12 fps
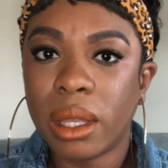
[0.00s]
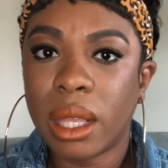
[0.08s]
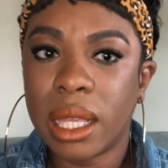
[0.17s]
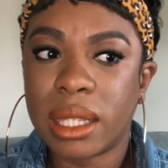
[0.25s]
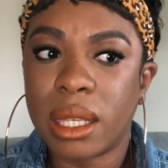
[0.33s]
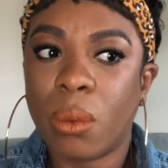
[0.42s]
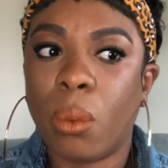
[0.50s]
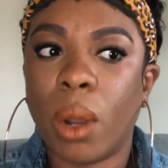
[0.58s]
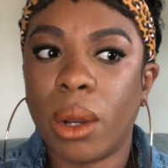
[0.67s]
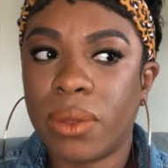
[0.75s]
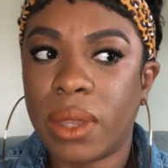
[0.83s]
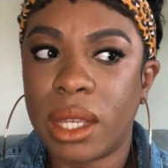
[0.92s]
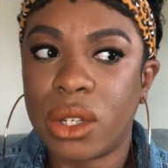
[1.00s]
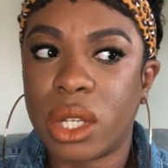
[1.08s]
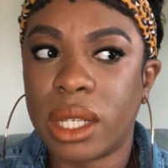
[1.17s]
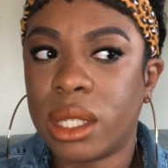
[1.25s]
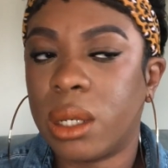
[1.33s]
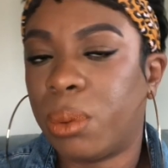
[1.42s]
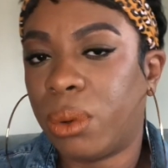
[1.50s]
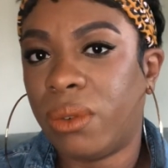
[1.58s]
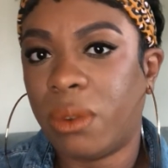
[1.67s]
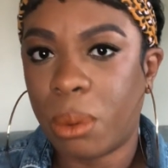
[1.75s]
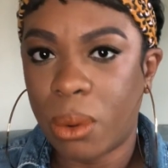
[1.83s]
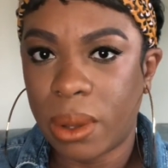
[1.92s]
Is it worth it just to prove a
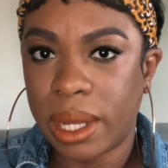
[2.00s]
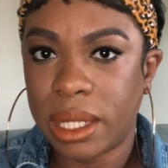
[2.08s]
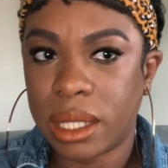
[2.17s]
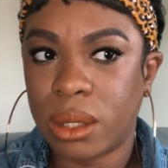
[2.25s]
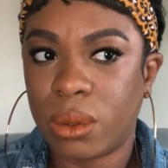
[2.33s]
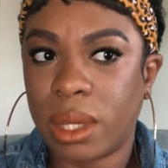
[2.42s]
point to